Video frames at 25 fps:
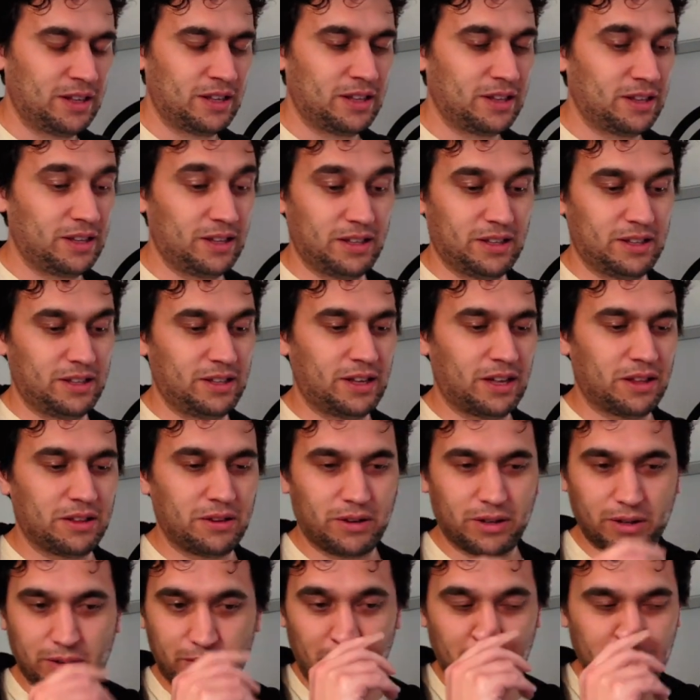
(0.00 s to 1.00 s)
The other
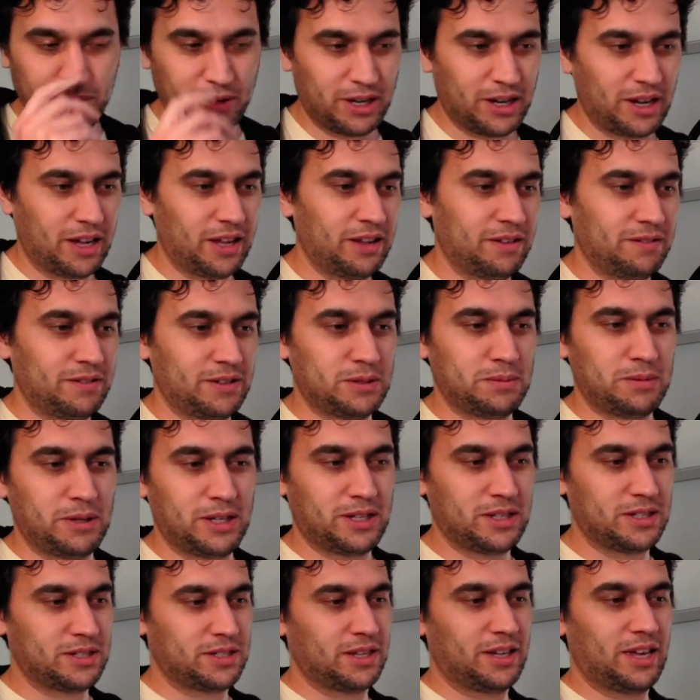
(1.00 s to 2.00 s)
requirement I have is
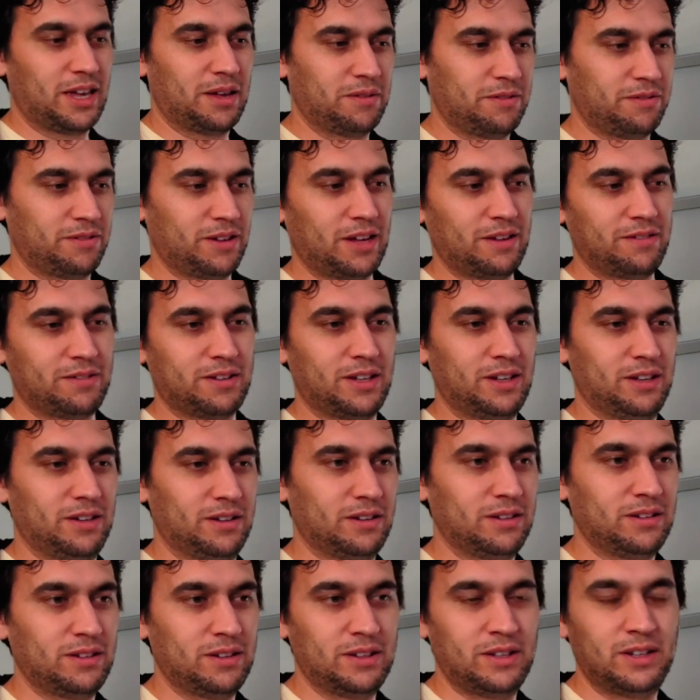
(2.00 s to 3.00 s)
because the game of life can
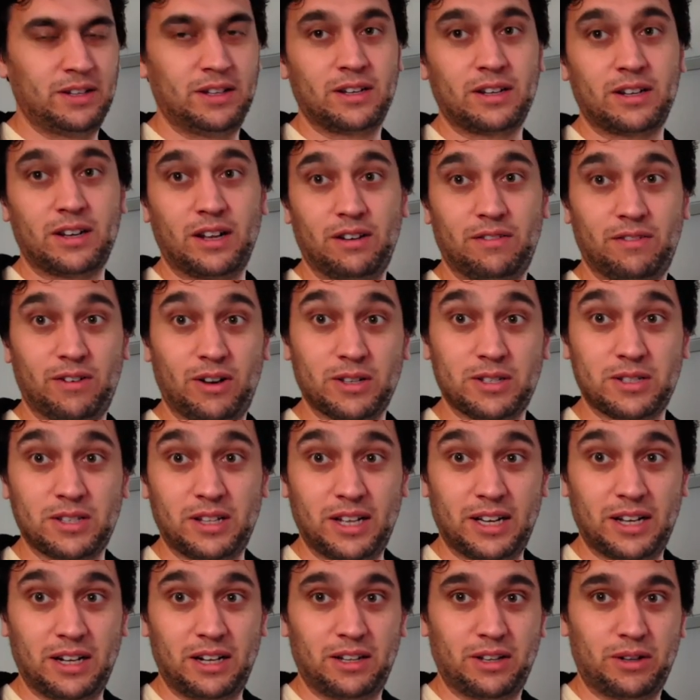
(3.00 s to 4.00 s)
kind of
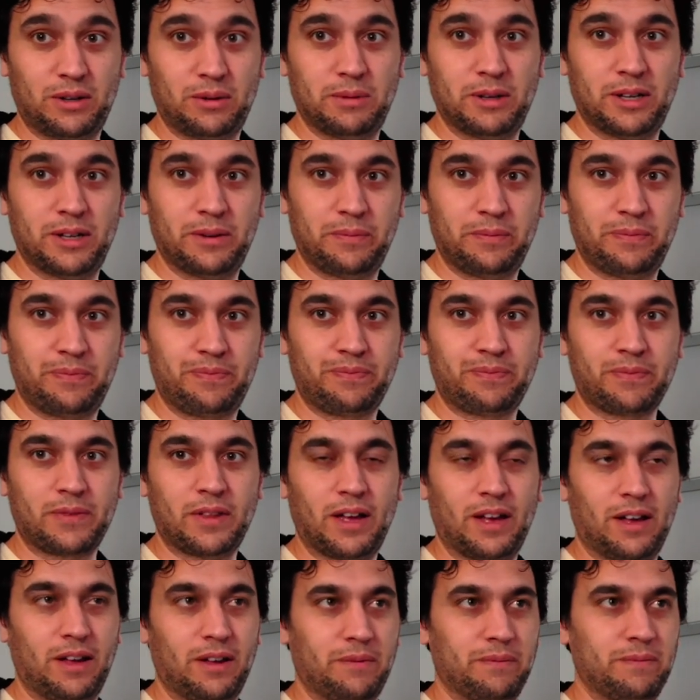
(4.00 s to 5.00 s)
oscillate a little bit
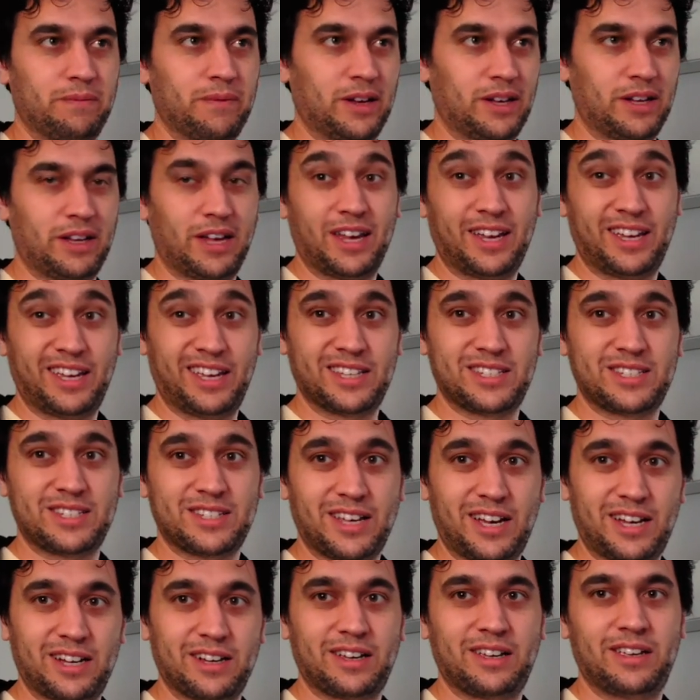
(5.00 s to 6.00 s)
and get
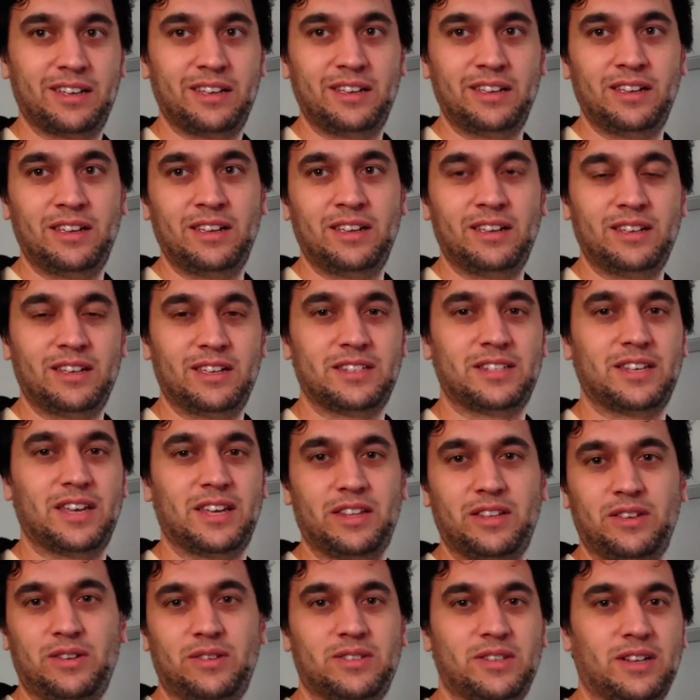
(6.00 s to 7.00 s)
stuck, is that
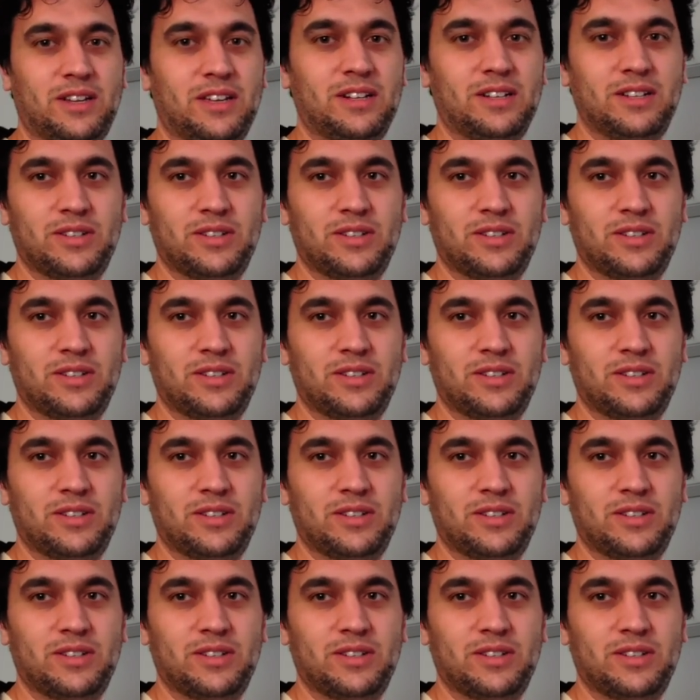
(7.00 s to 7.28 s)
the user can